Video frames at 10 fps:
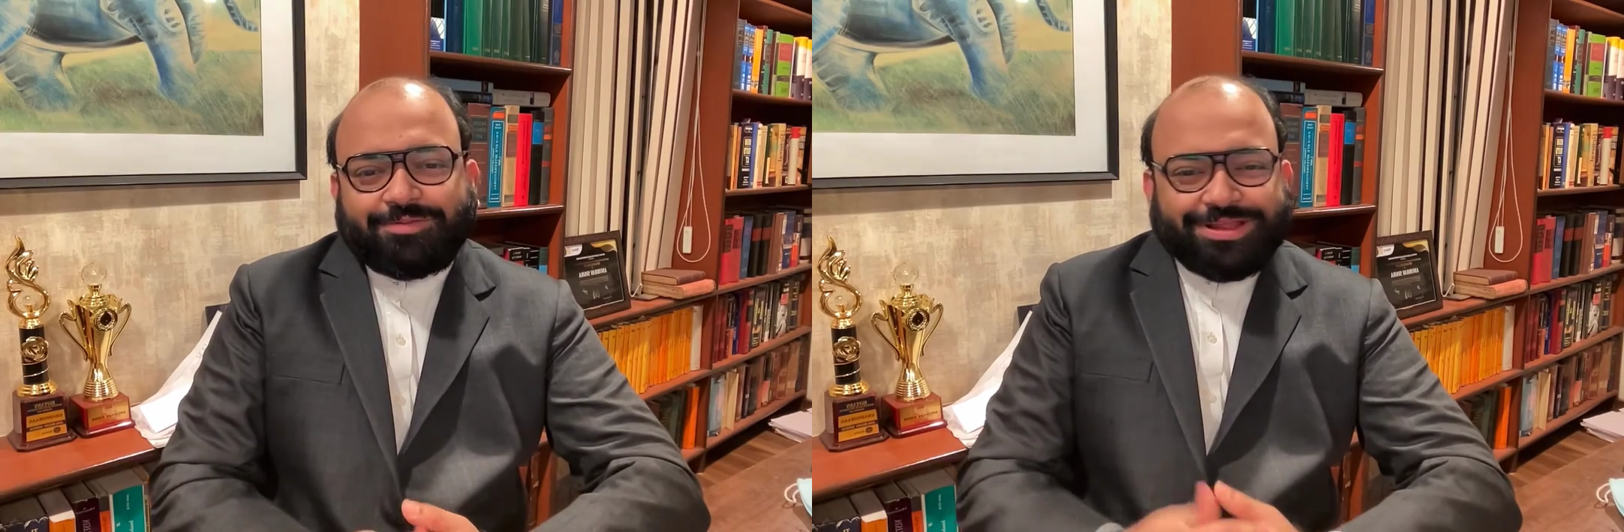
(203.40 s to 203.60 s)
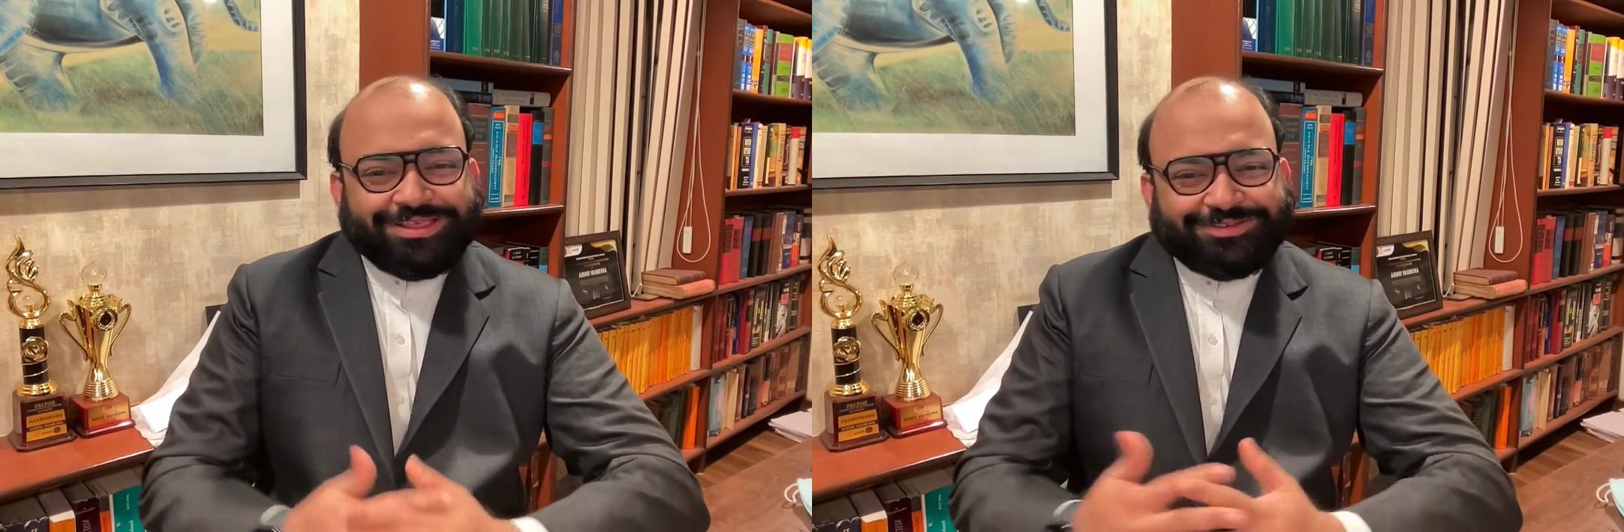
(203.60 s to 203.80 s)

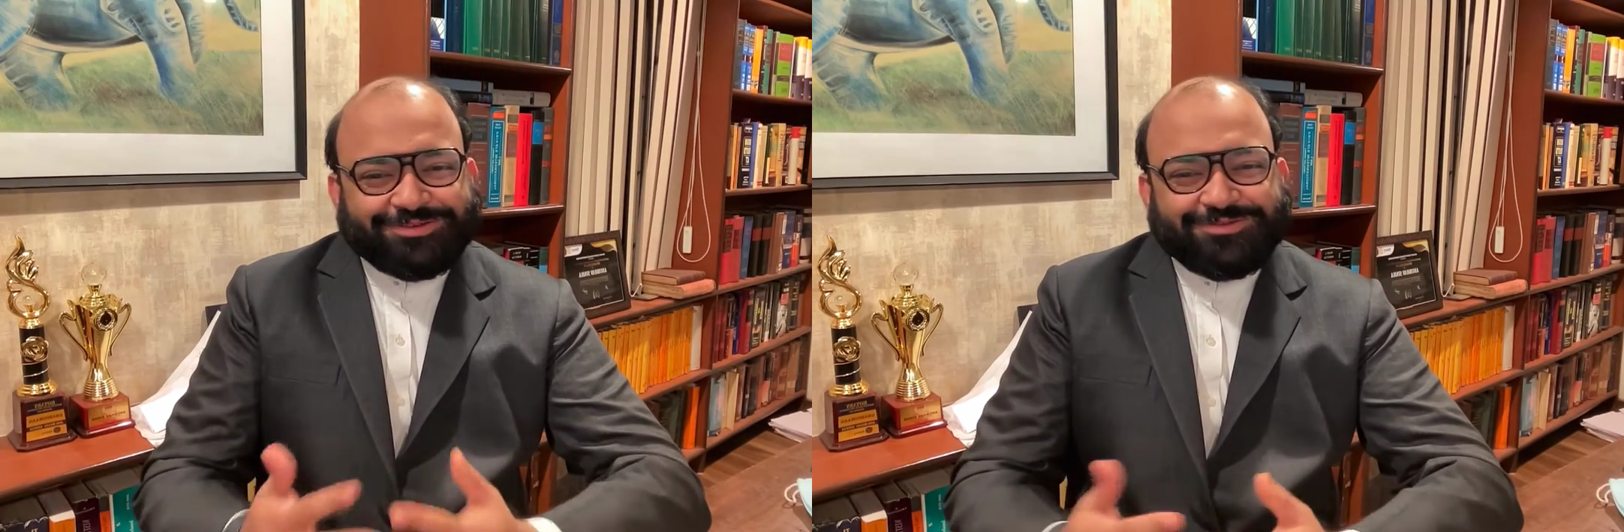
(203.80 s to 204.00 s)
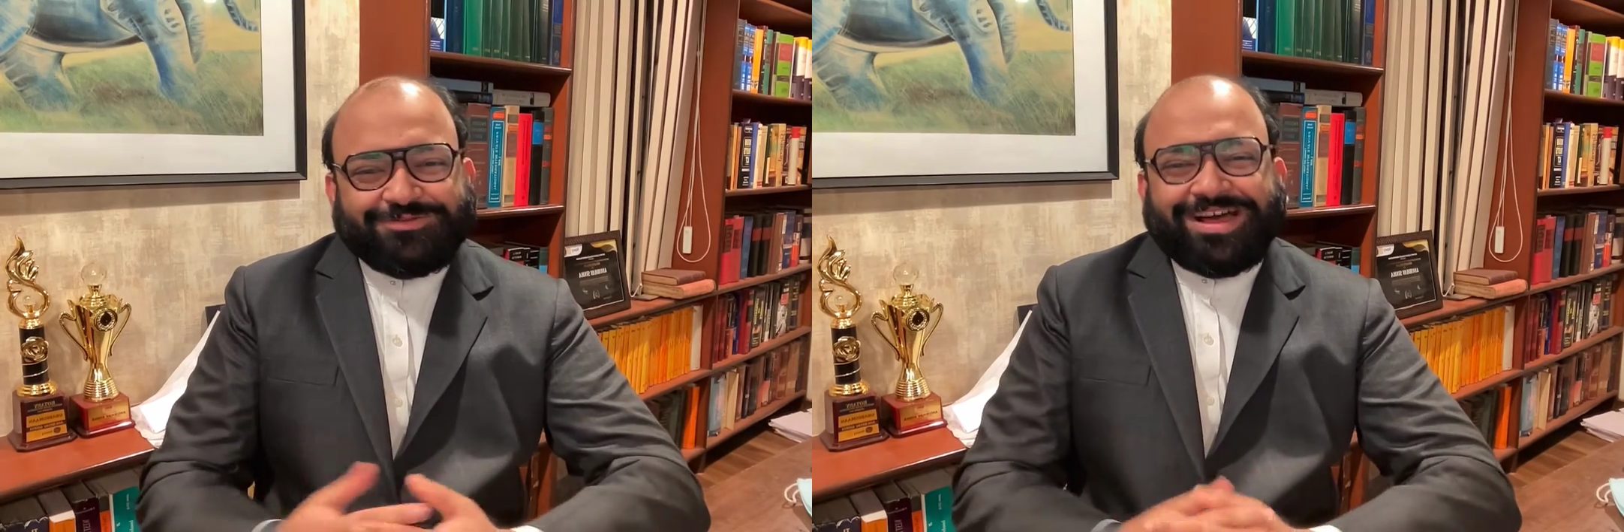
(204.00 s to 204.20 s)
Please
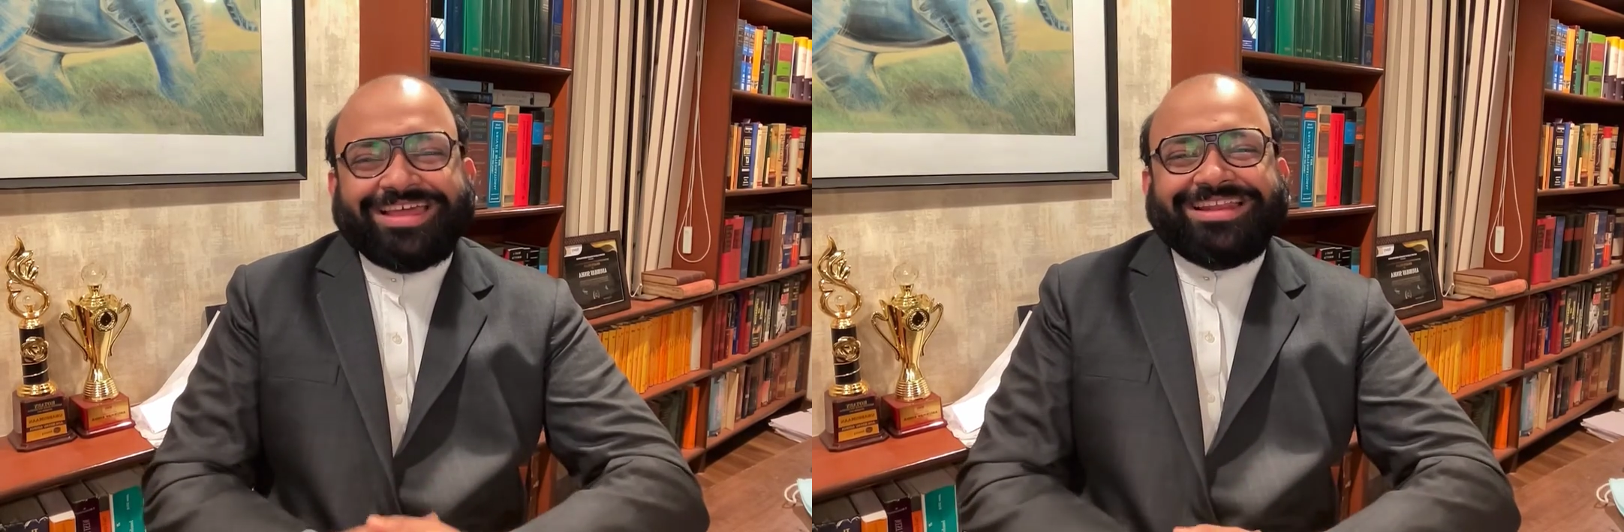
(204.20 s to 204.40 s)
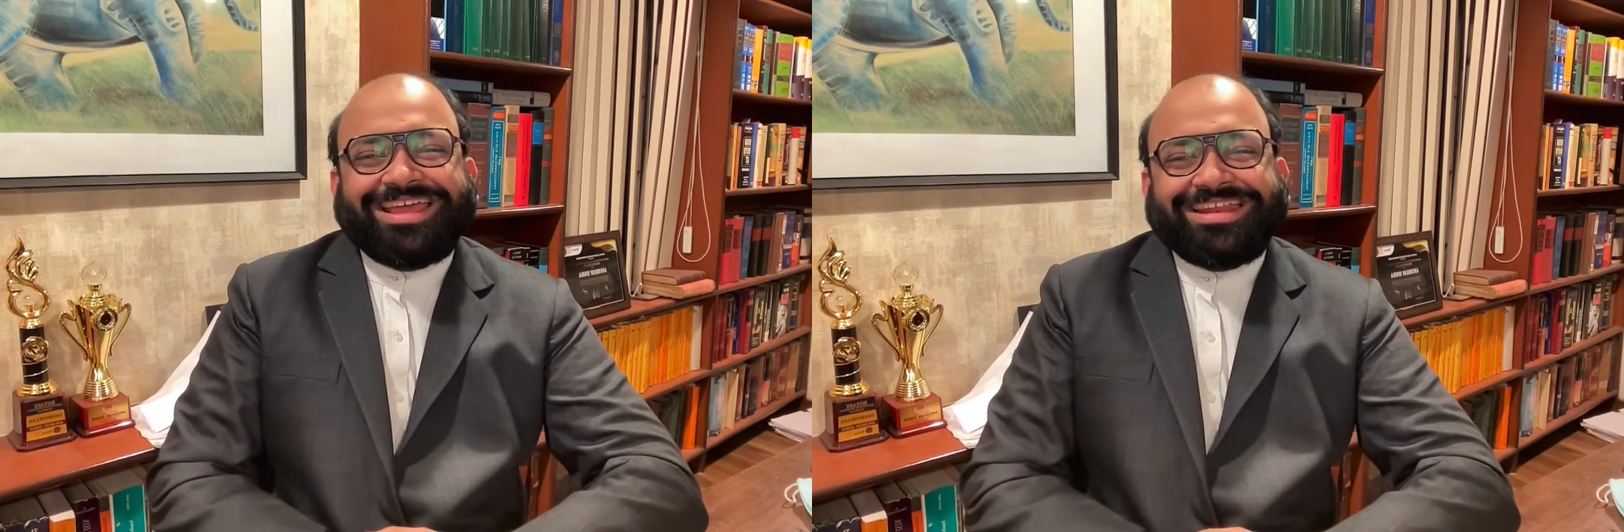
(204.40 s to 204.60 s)
don't
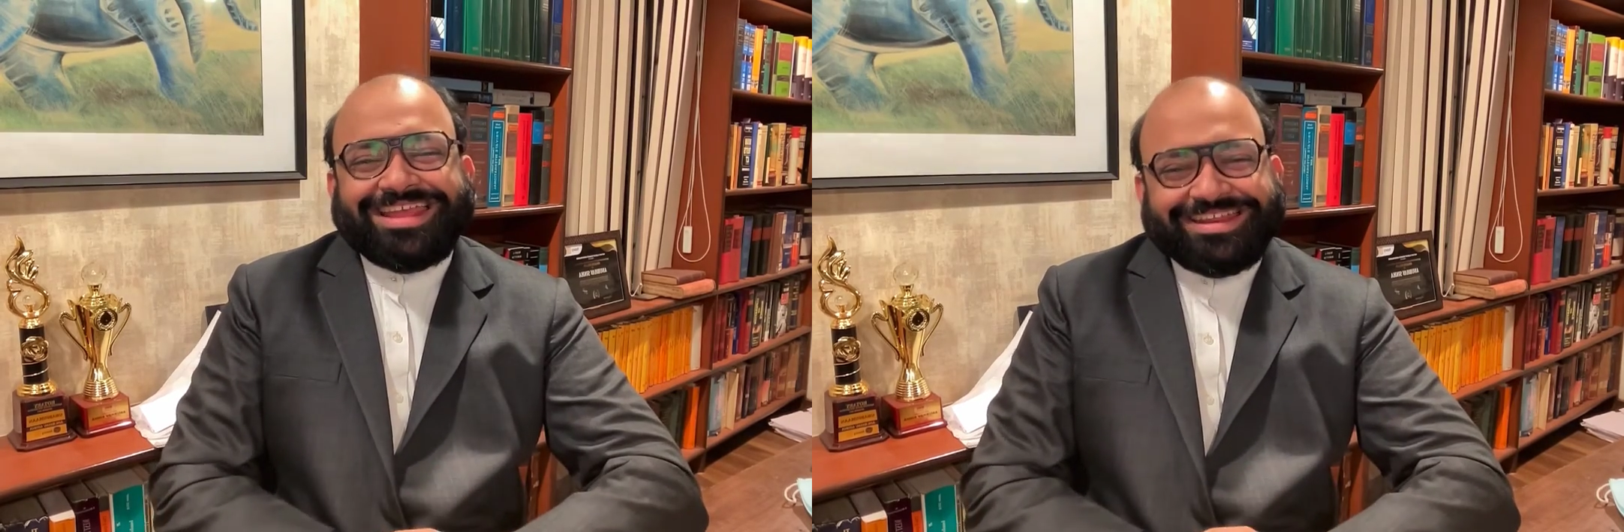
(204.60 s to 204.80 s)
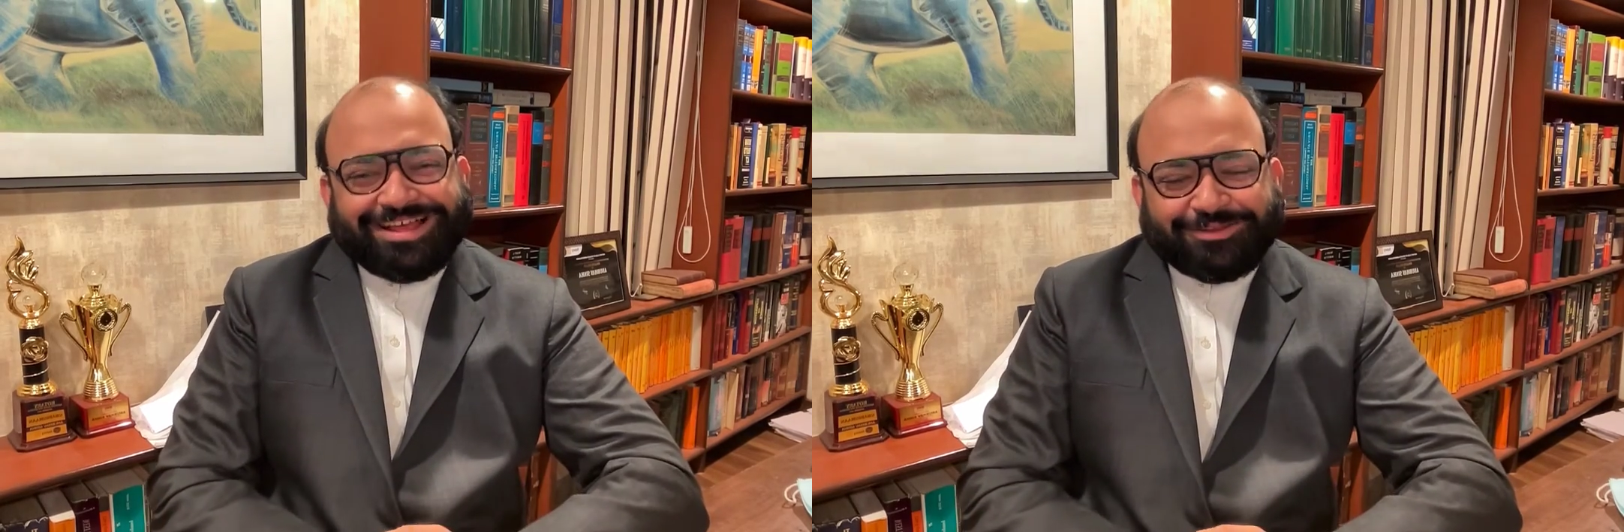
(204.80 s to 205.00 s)
file in
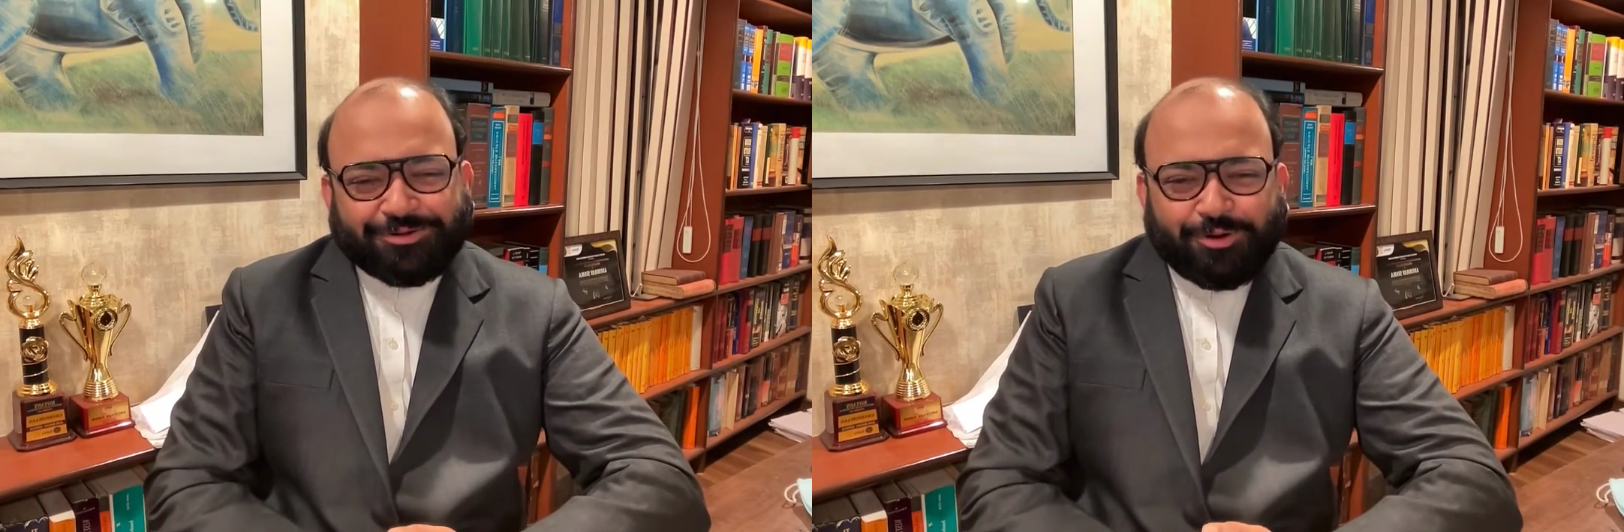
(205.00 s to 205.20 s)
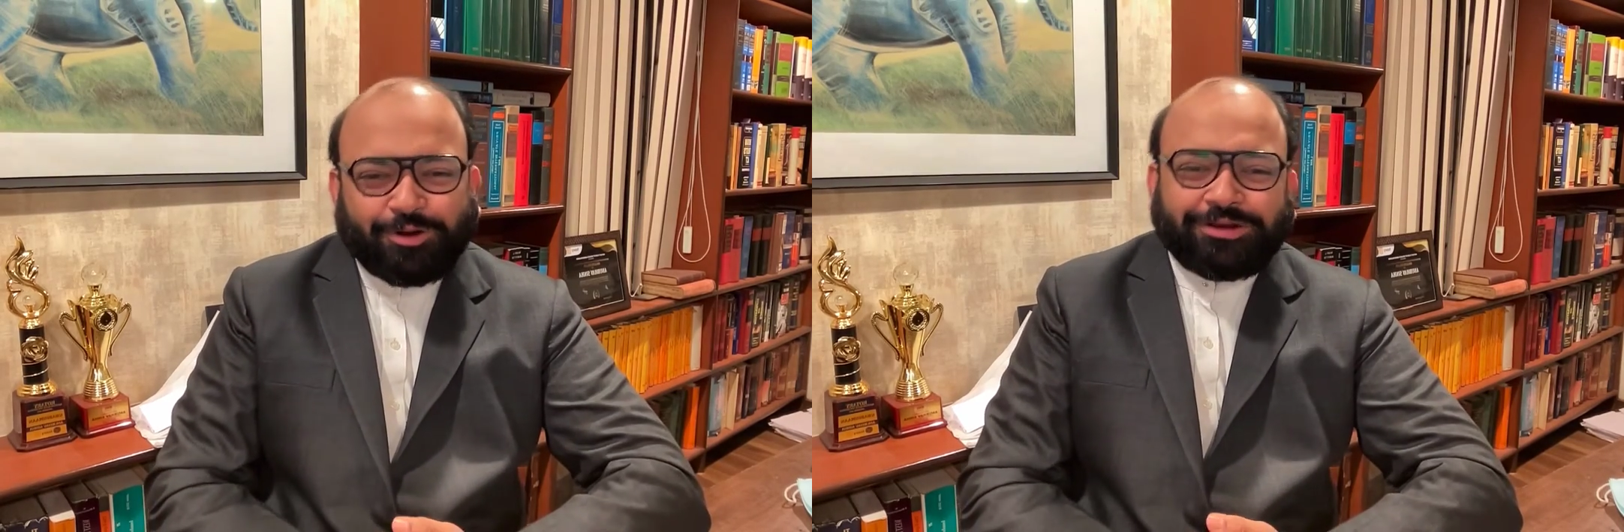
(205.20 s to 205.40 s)
any other
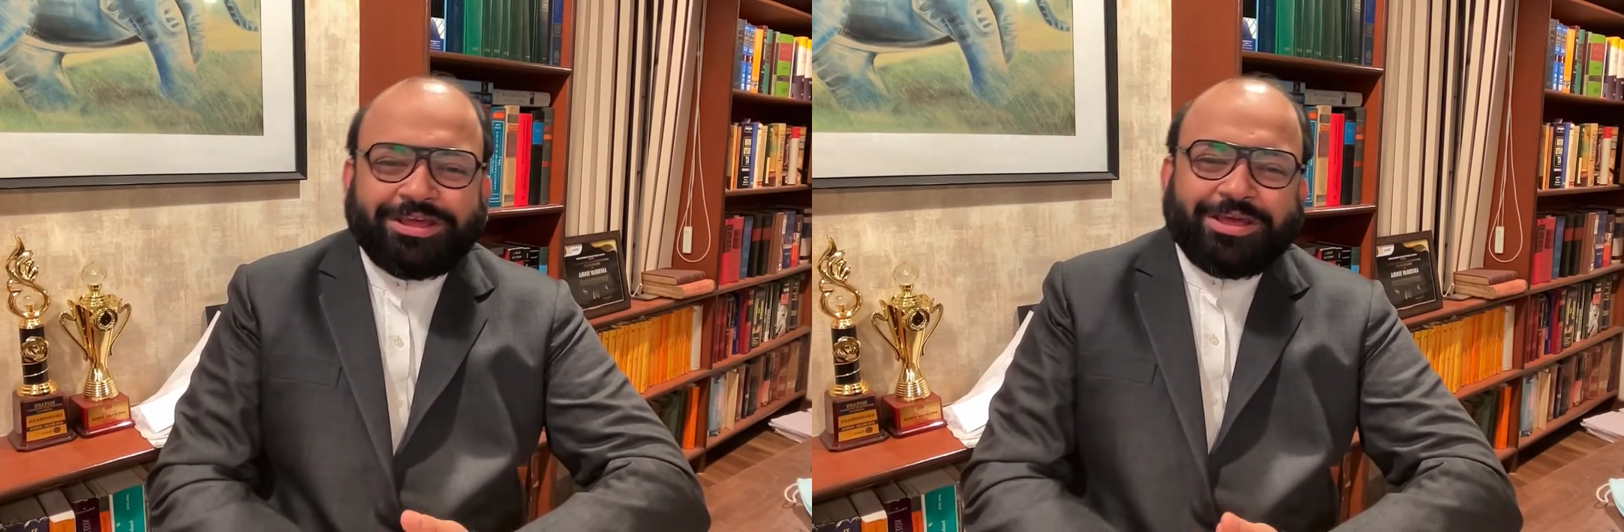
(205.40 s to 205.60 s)
court,